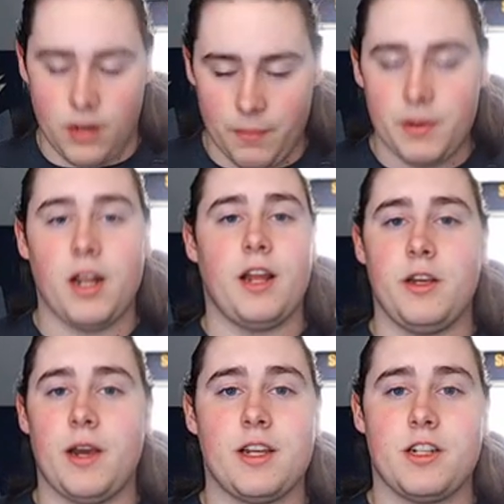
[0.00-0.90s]
let me
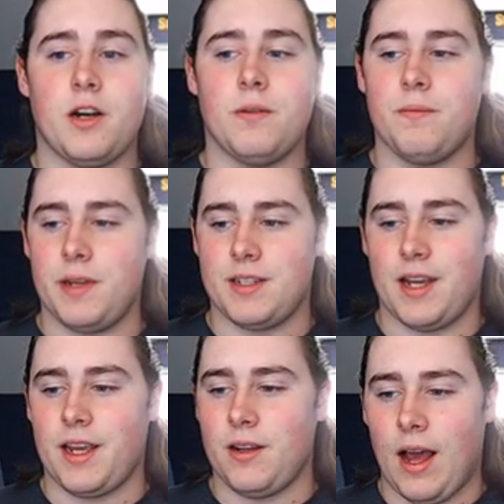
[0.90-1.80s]
let you guys know,
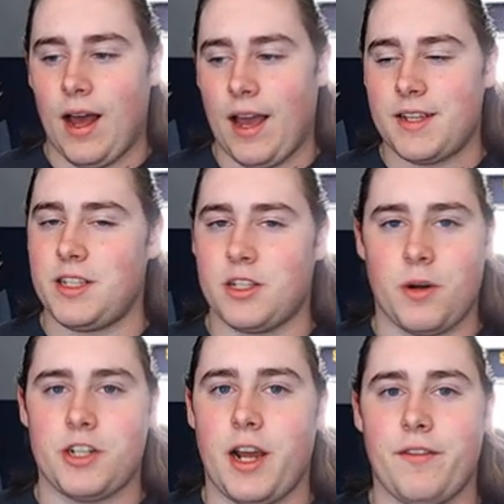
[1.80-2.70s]
because I see
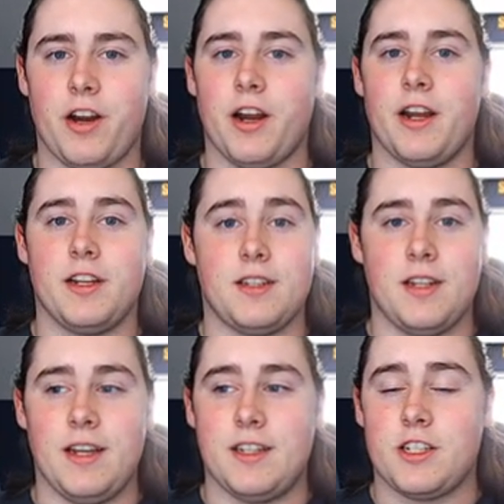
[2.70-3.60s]
this question every year.
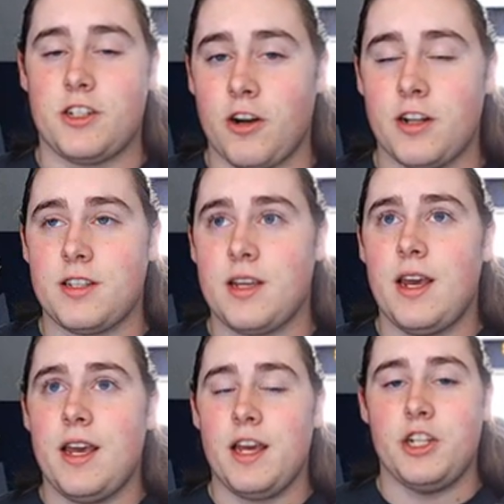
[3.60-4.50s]
It starts
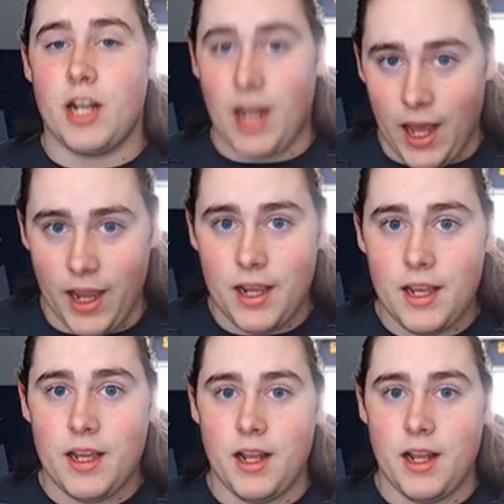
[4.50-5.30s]
in July.